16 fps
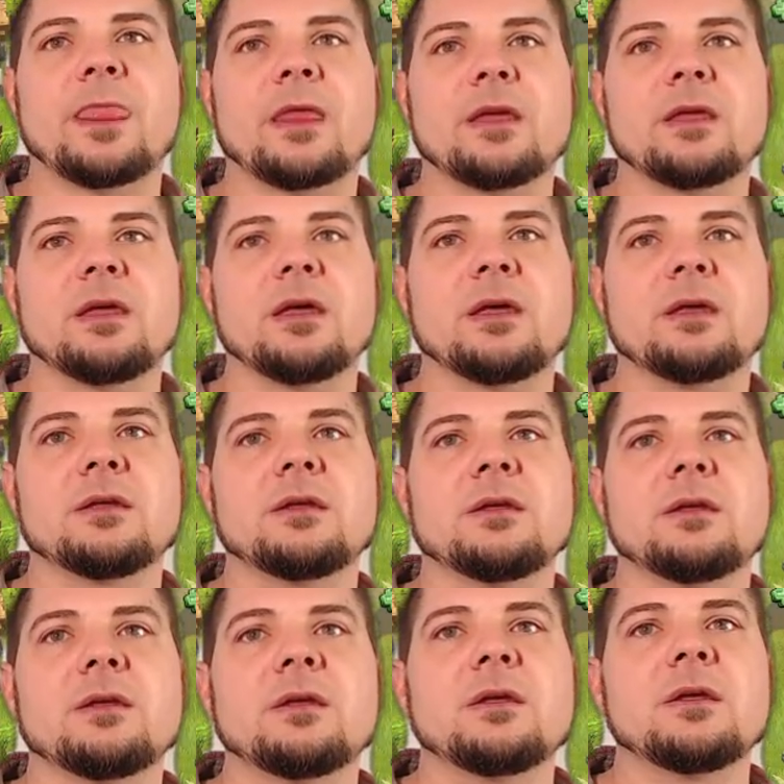Okay,
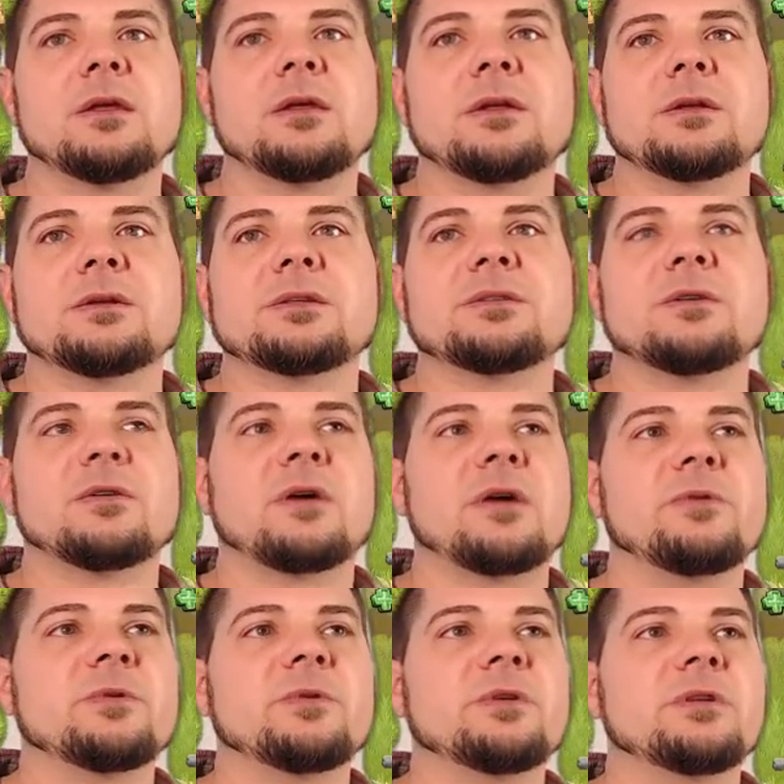so I
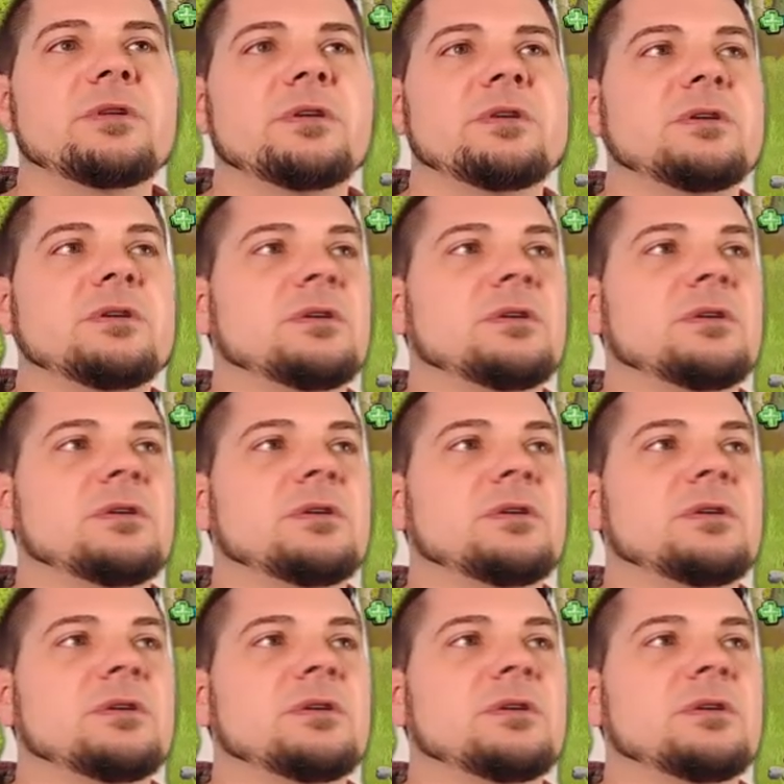really